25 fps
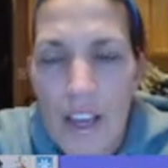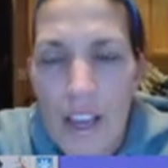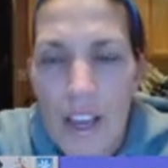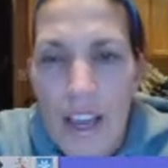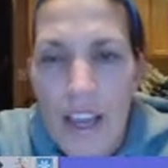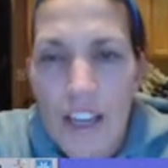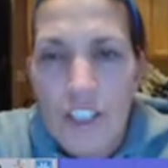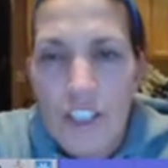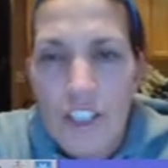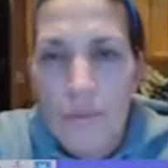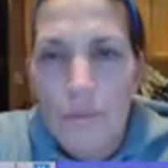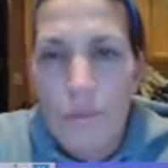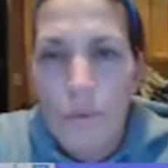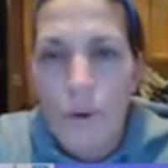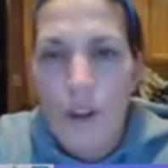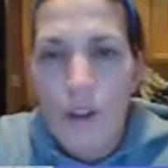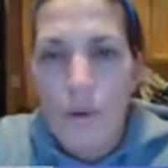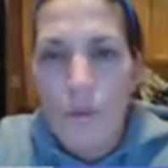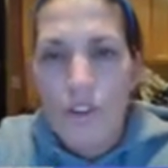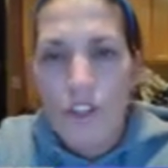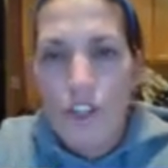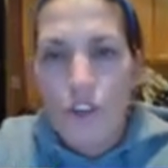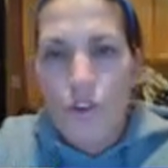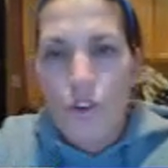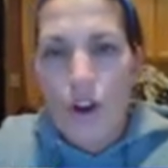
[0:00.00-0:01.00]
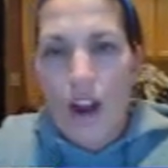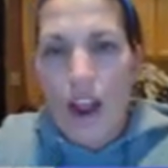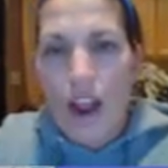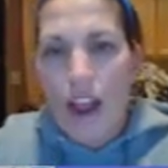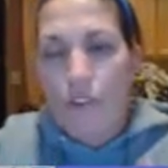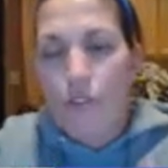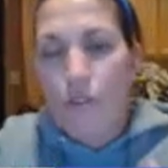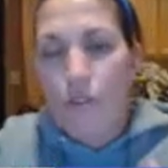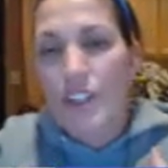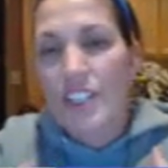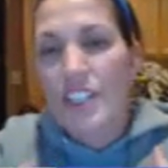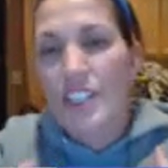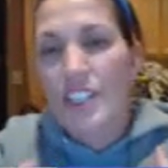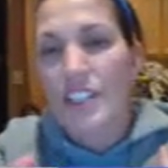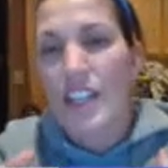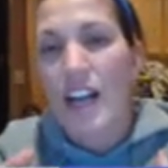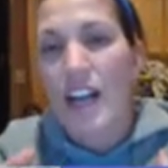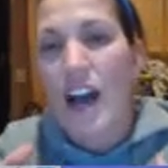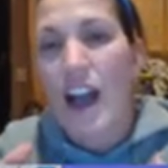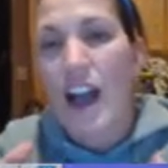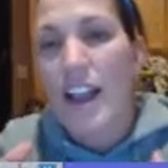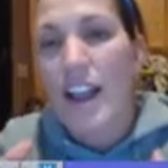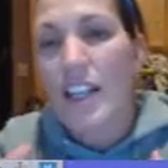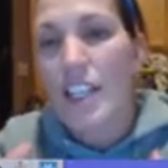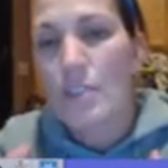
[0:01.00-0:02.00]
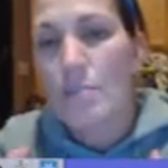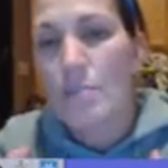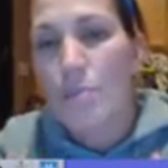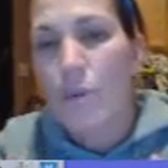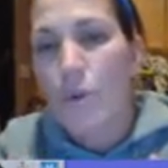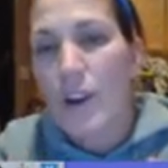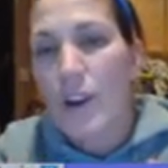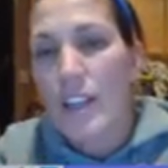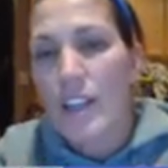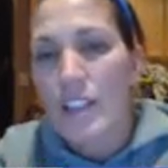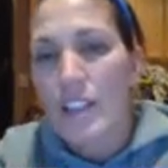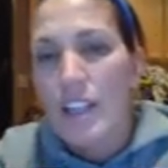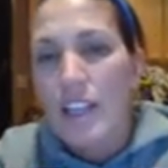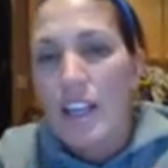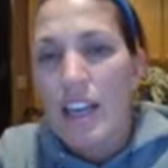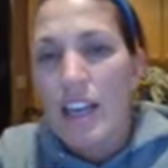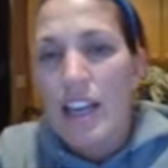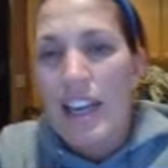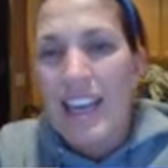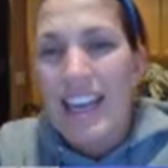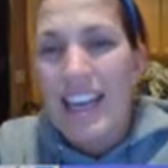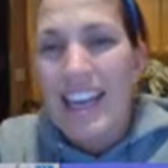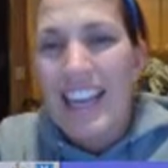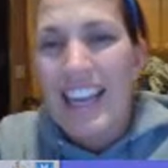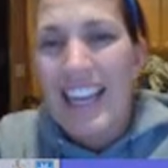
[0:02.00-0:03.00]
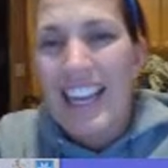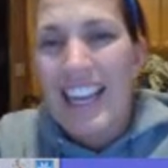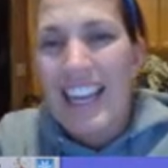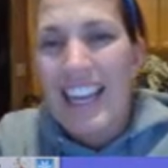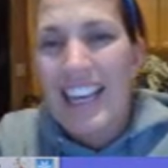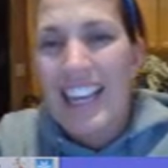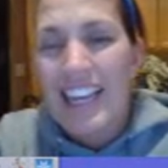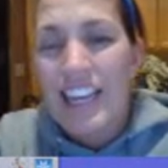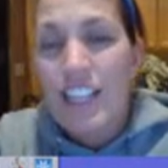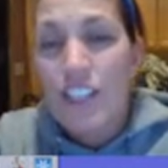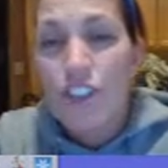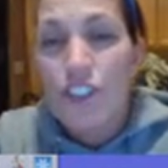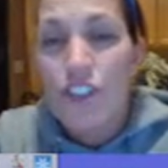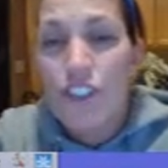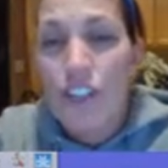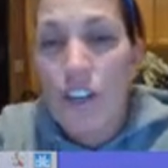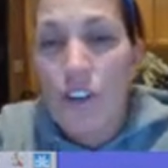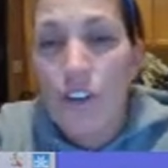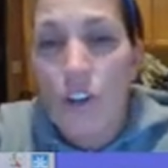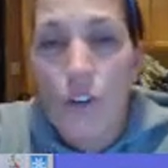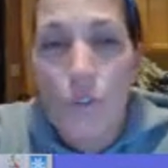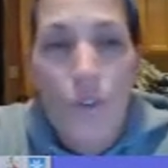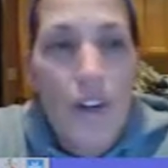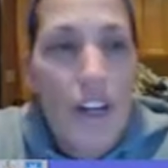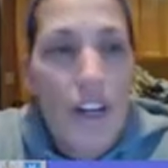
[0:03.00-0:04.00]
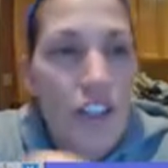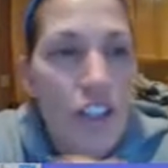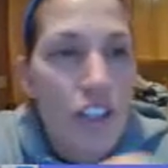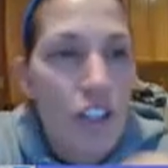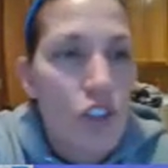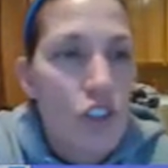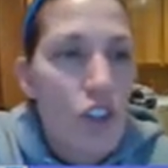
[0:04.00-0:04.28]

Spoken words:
And it's a point where the graph reaches the highest point in its general region.